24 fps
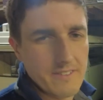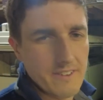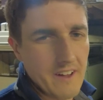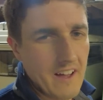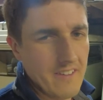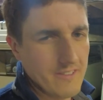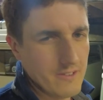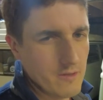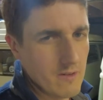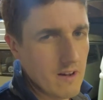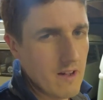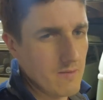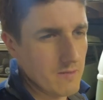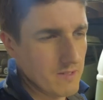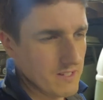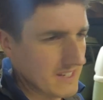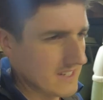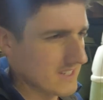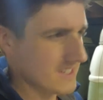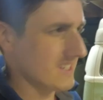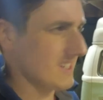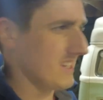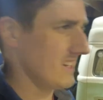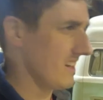faffed around with
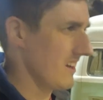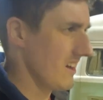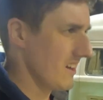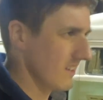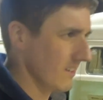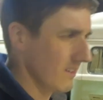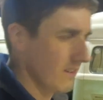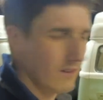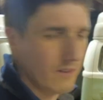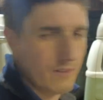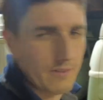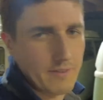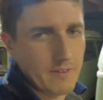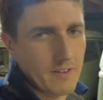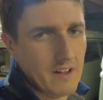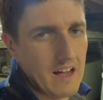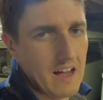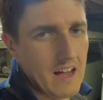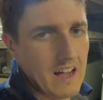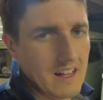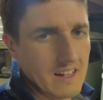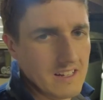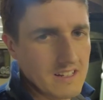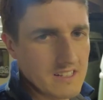this long enough
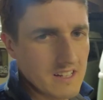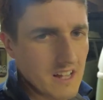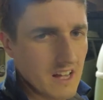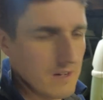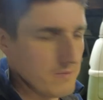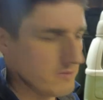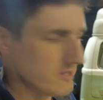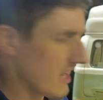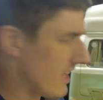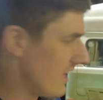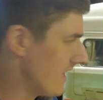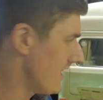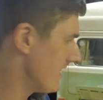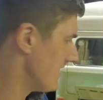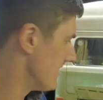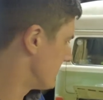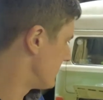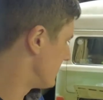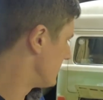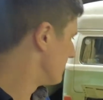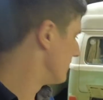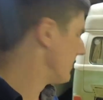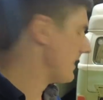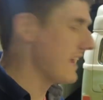and I'm
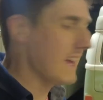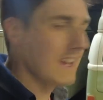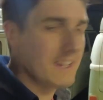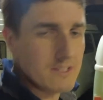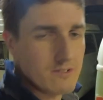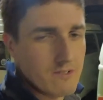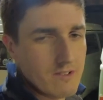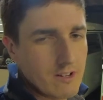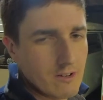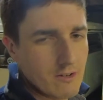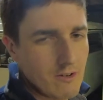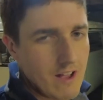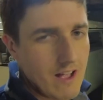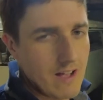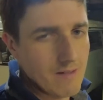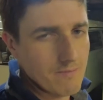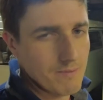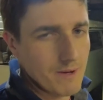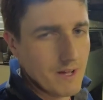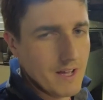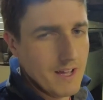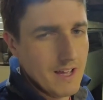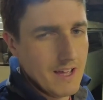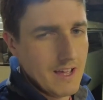tired, my legs are in a
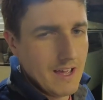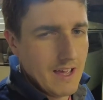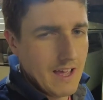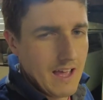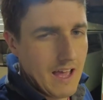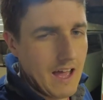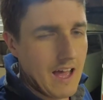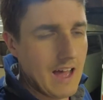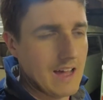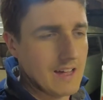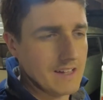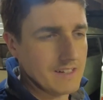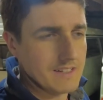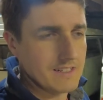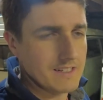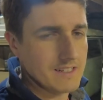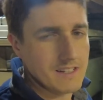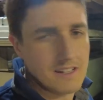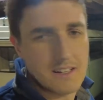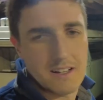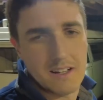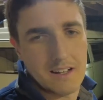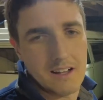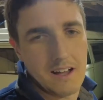cramp, and
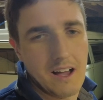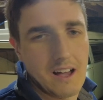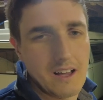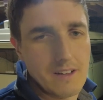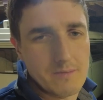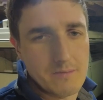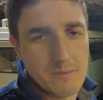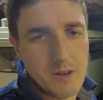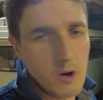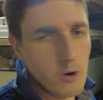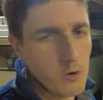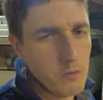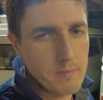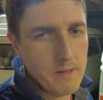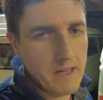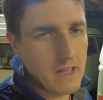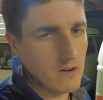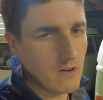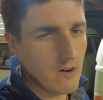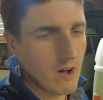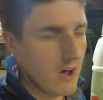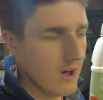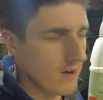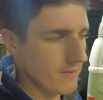I'm no
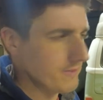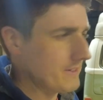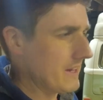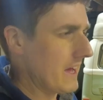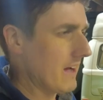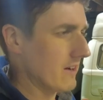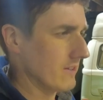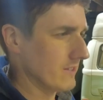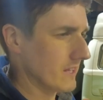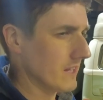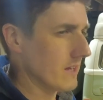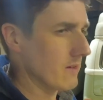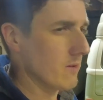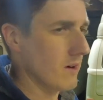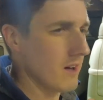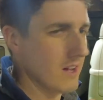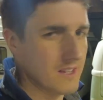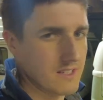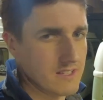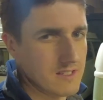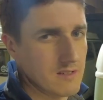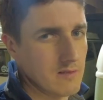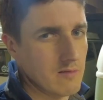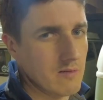better off now than I
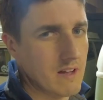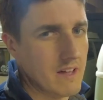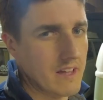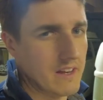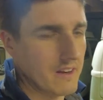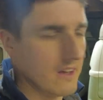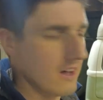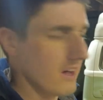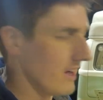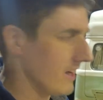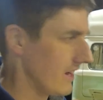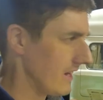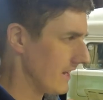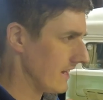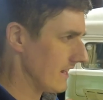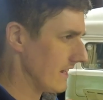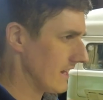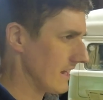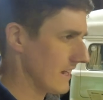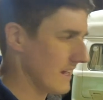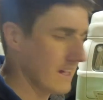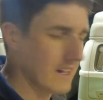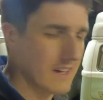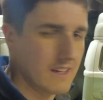was when I
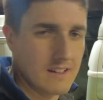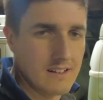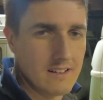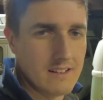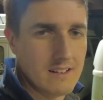uh,